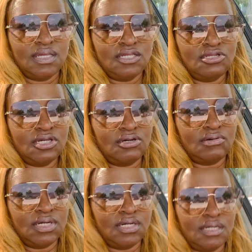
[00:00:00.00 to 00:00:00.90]
you
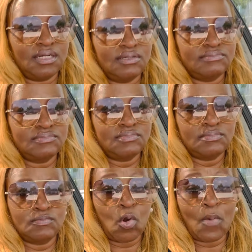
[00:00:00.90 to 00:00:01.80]
know,
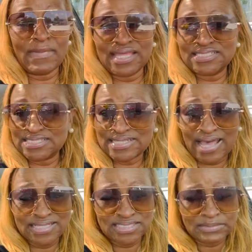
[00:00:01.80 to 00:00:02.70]

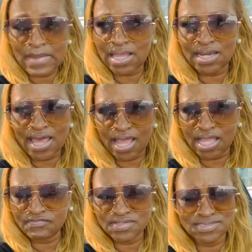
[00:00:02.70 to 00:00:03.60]
romanticizing my
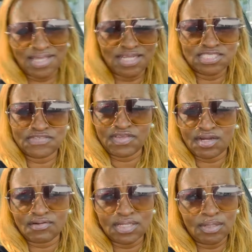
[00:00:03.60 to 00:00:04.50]
life because that is
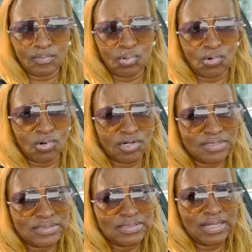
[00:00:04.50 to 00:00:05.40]
very
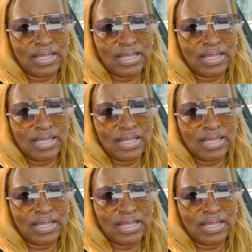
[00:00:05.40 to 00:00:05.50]
important.